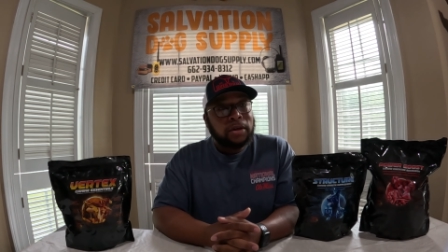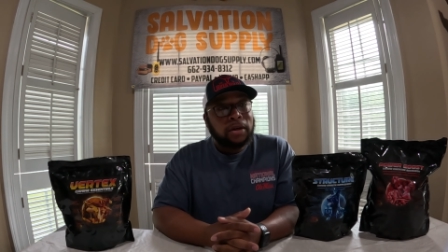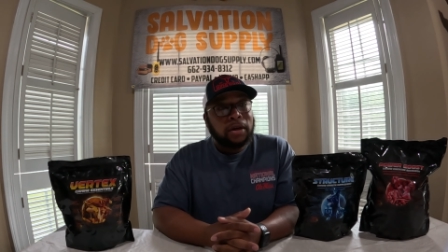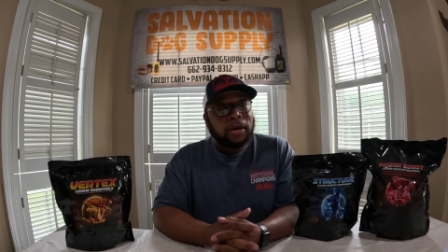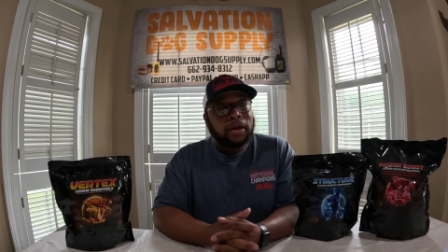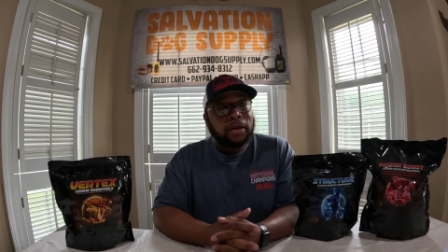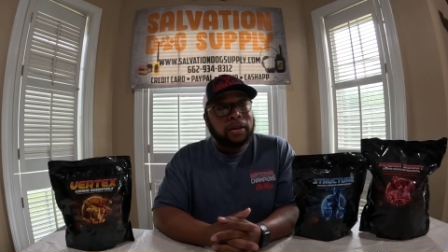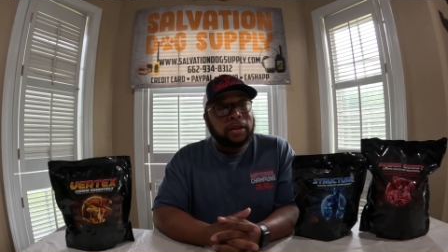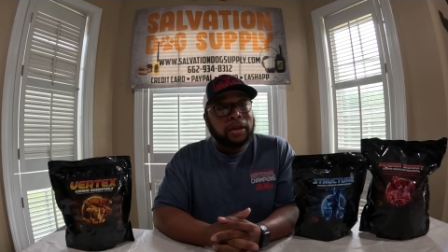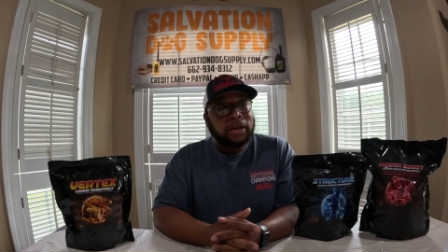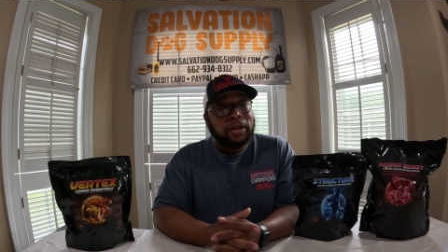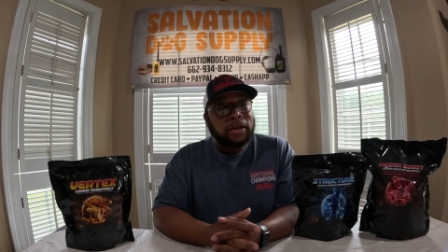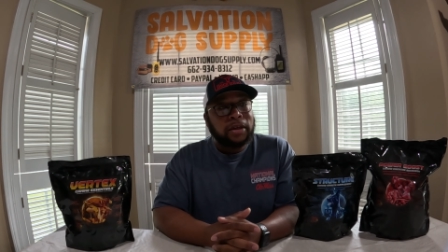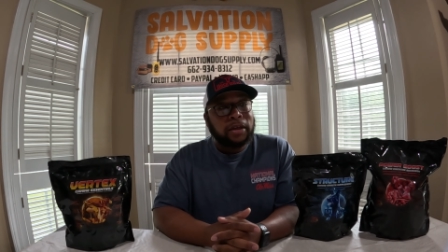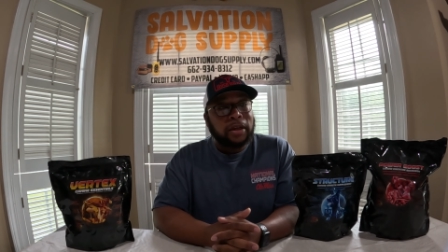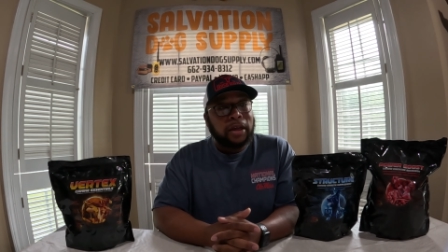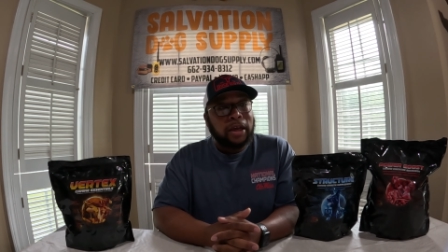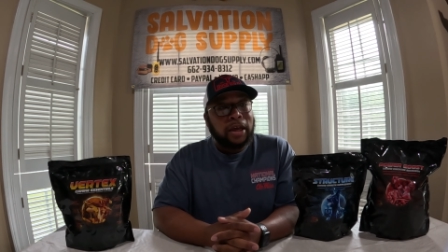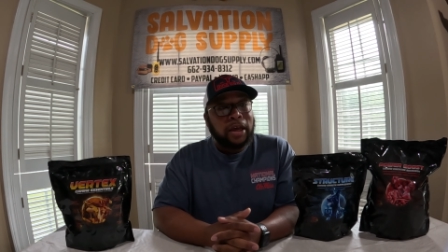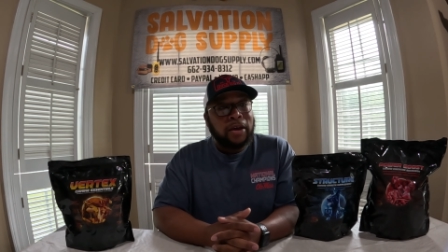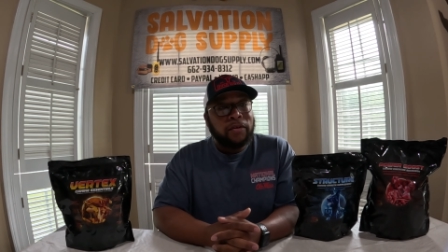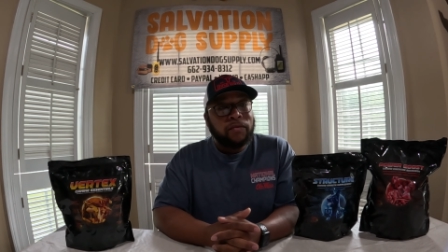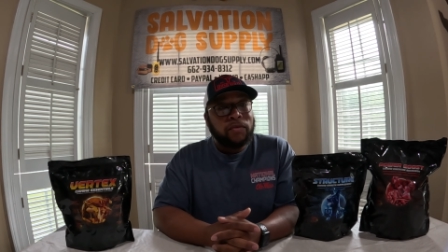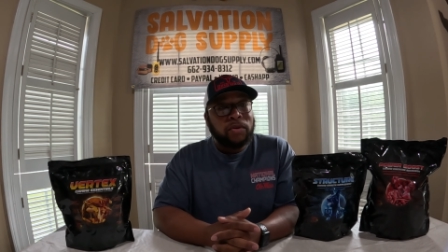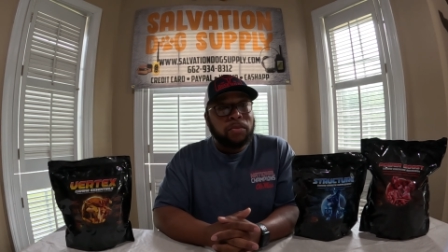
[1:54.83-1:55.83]
Uh, they get
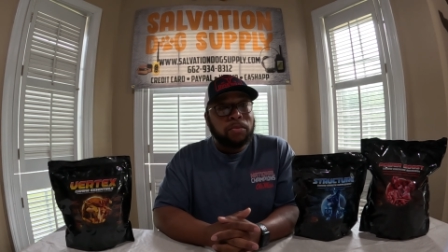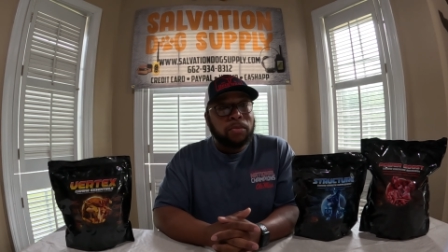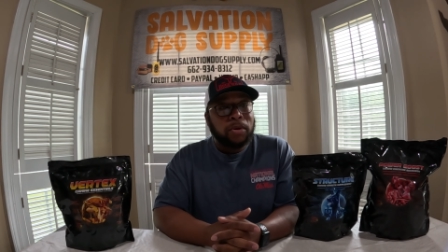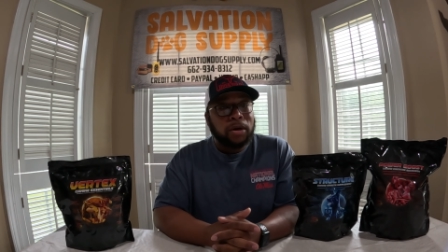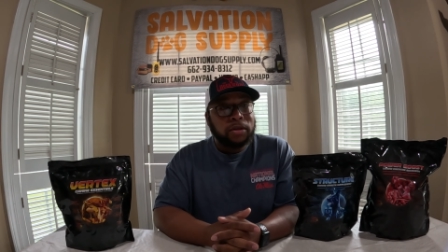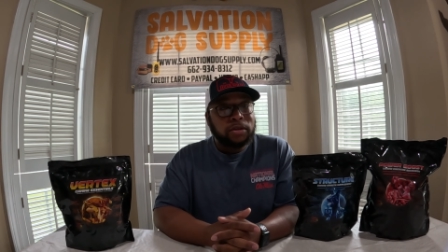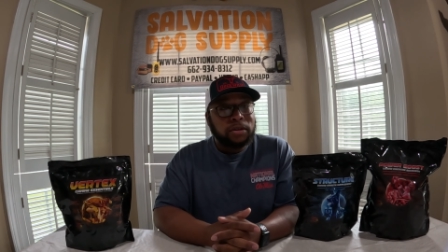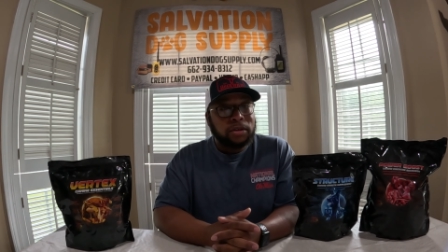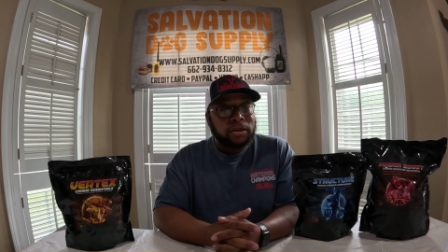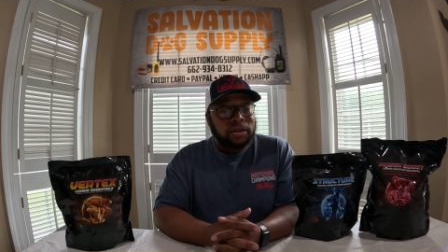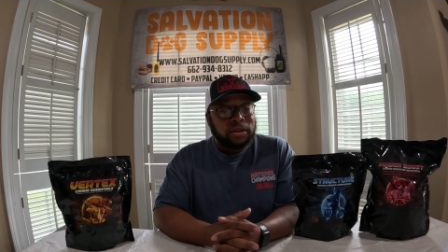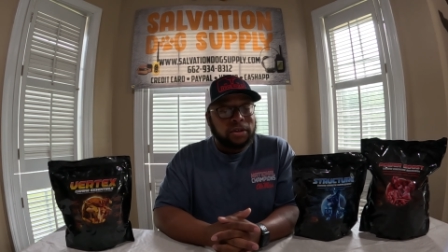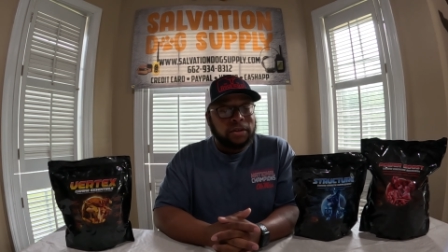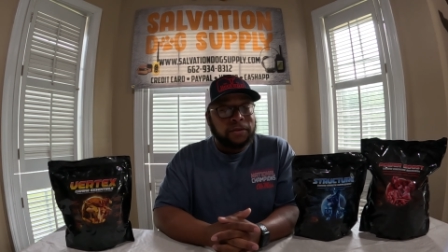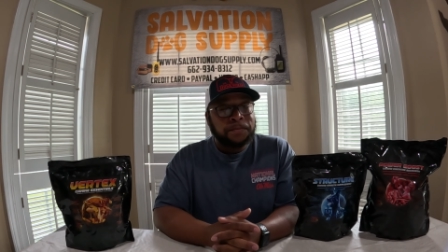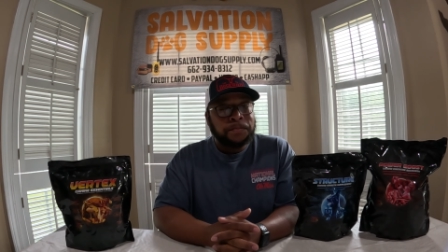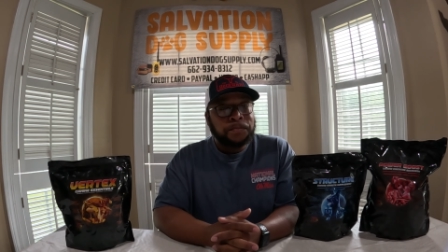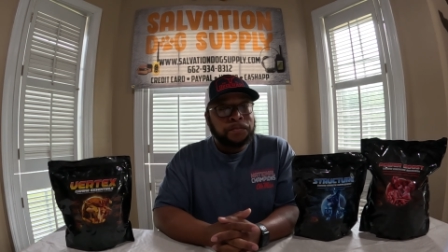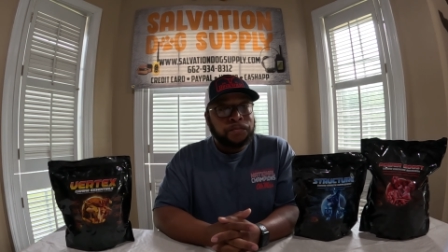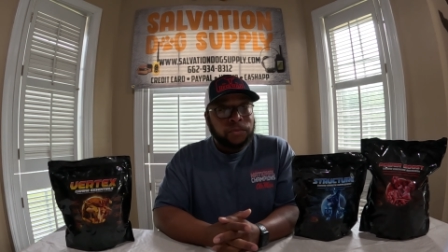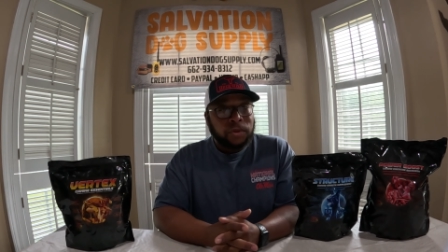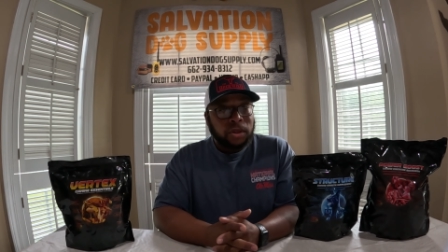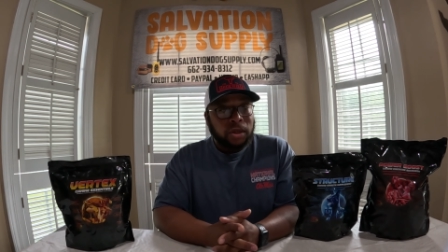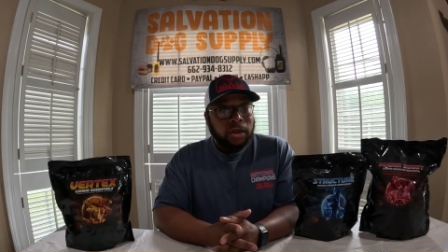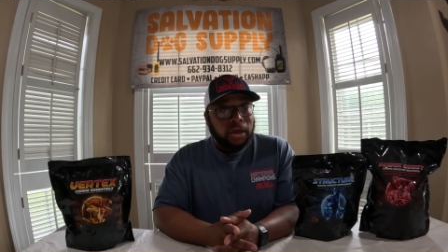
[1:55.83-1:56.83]
heavy muscling
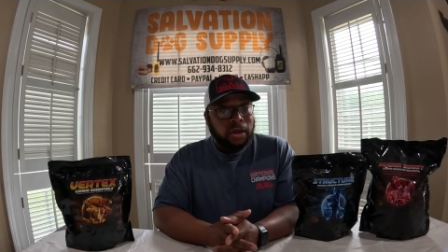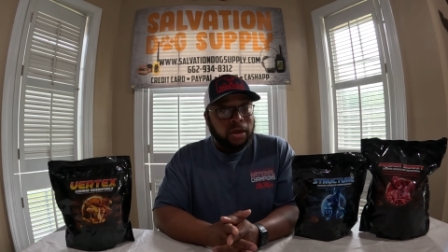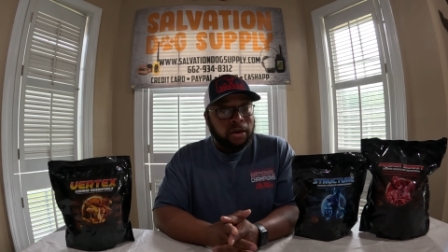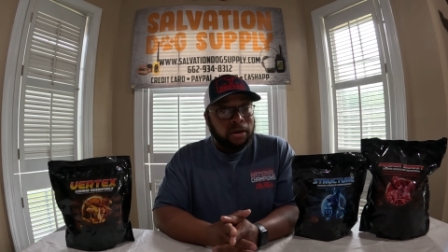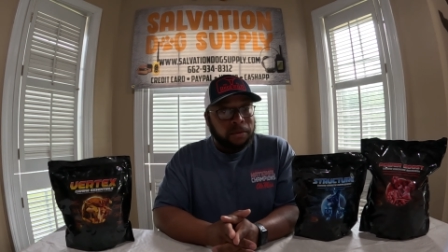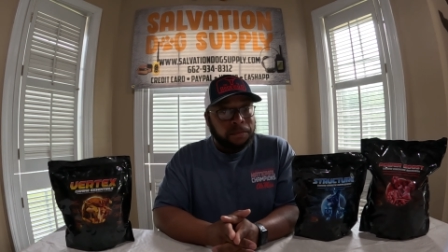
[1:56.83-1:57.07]
in